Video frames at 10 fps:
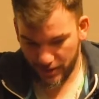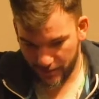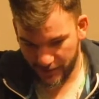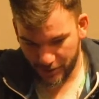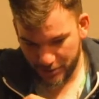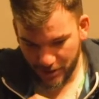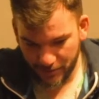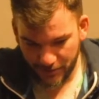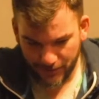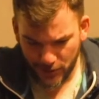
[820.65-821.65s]
They also come
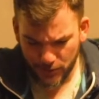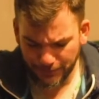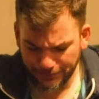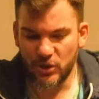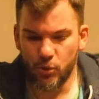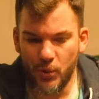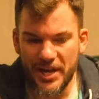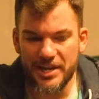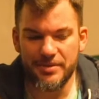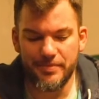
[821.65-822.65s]
in foam.
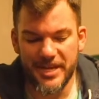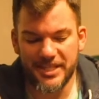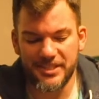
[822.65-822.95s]
Wind makes